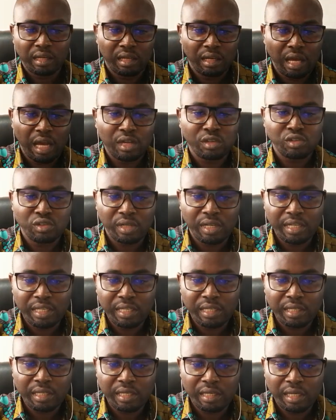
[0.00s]

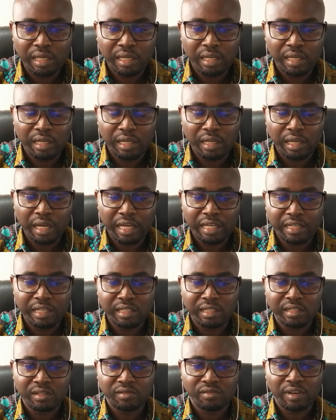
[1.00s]
actually
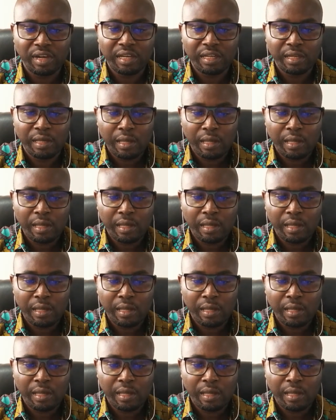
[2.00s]
identified.